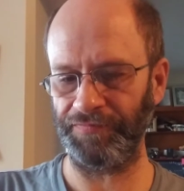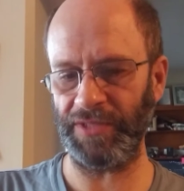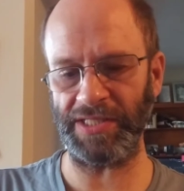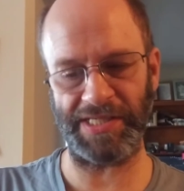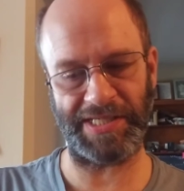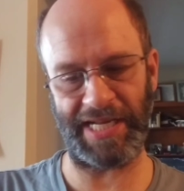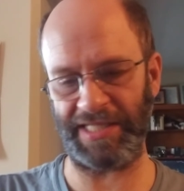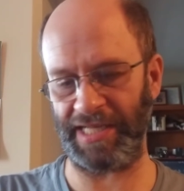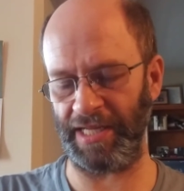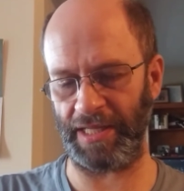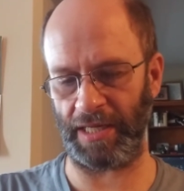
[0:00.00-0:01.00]
doesn't taste
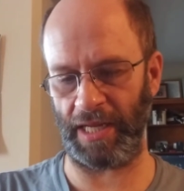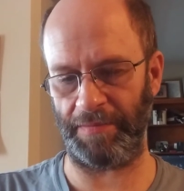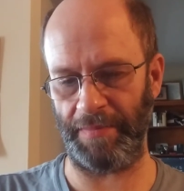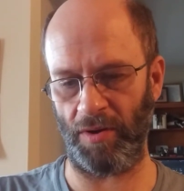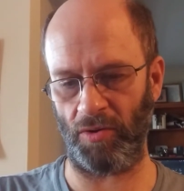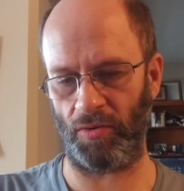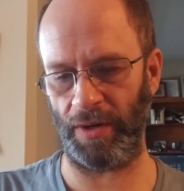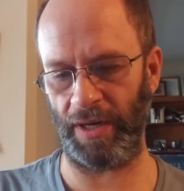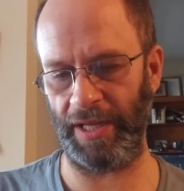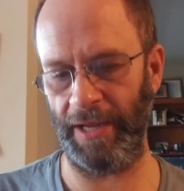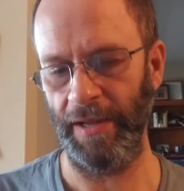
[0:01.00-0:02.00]
anything like milk
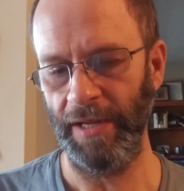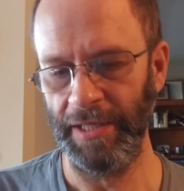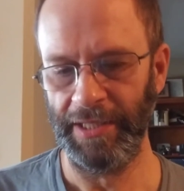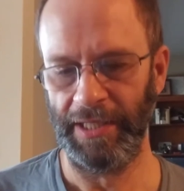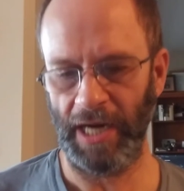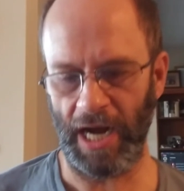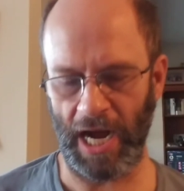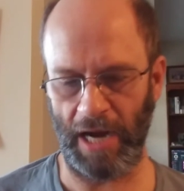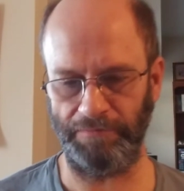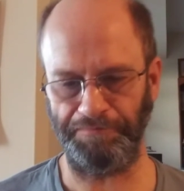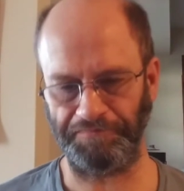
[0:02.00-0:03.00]
really.
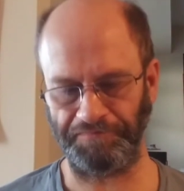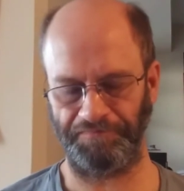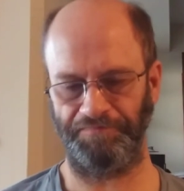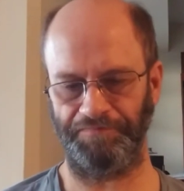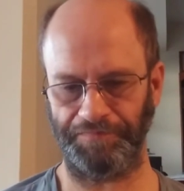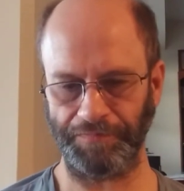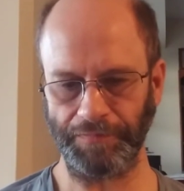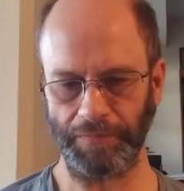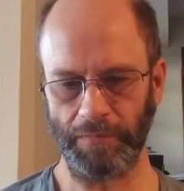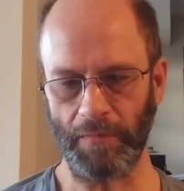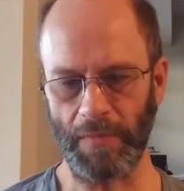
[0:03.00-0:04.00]
Um,
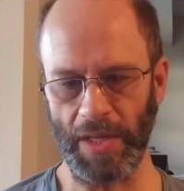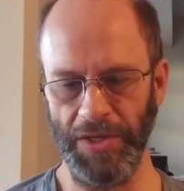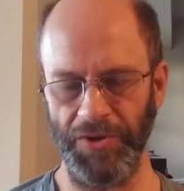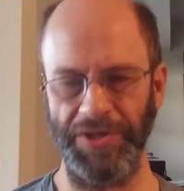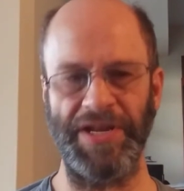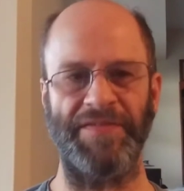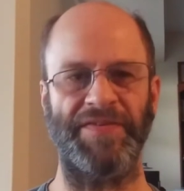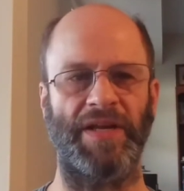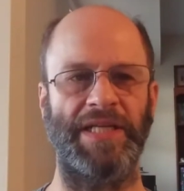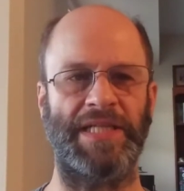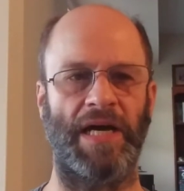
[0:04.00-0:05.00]
you can
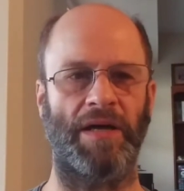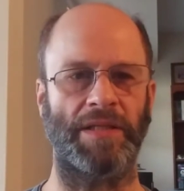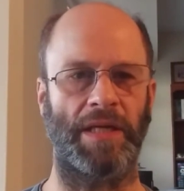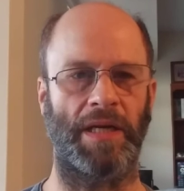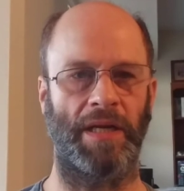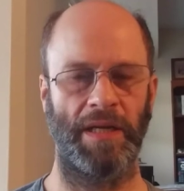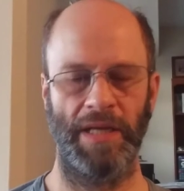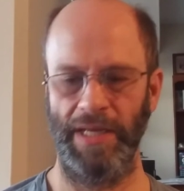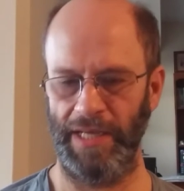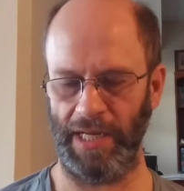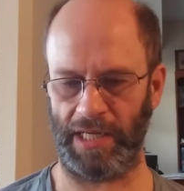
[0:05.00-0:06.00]
definitely tell that it,
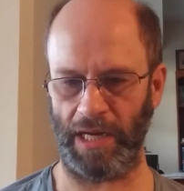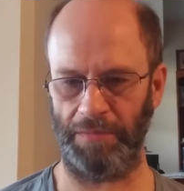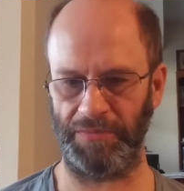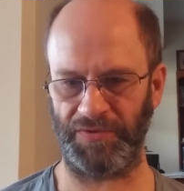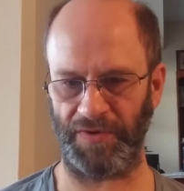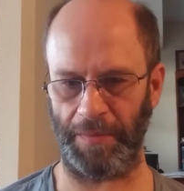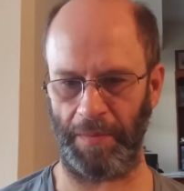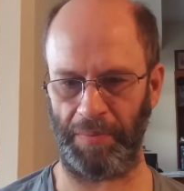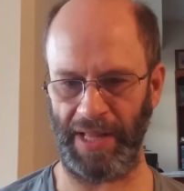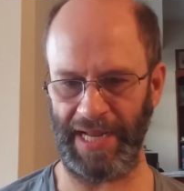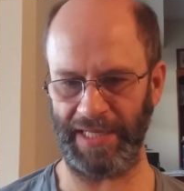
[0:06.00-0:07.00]
it comes from a
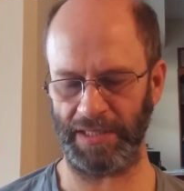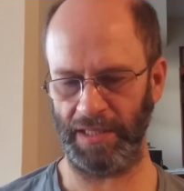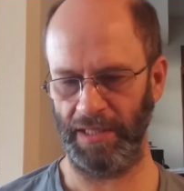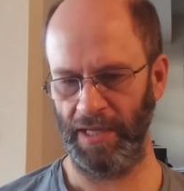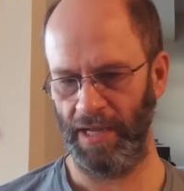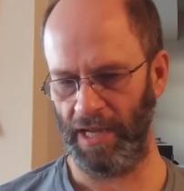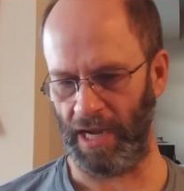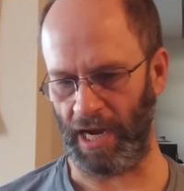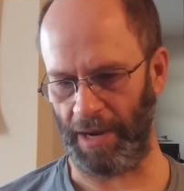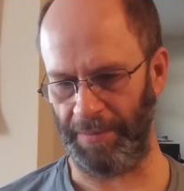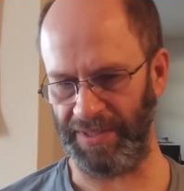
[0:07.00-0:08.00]
plant.
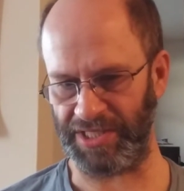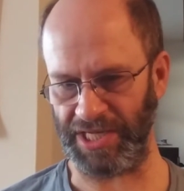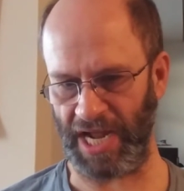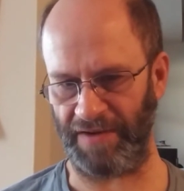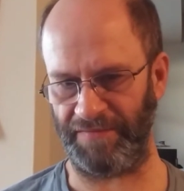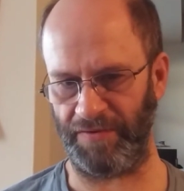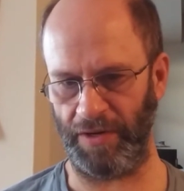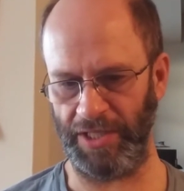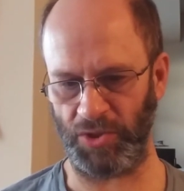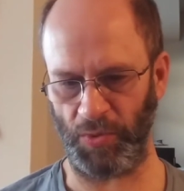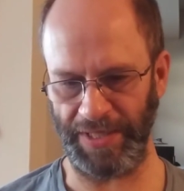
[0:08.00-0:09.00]
Um, it's not
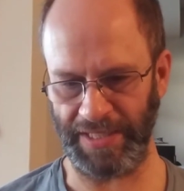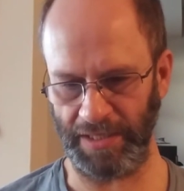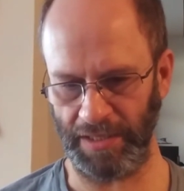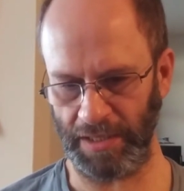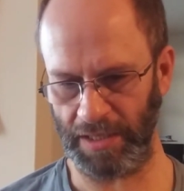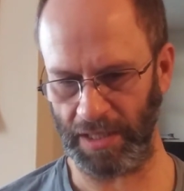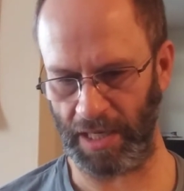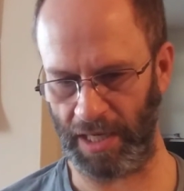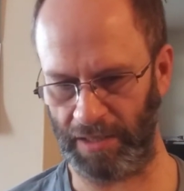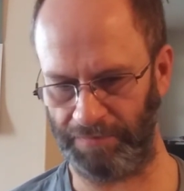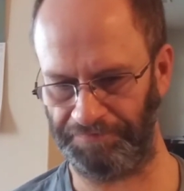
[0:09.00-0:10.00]
very sweetened.
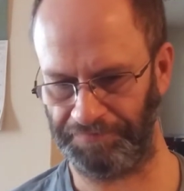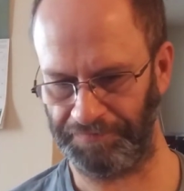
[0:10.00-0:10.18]
Um,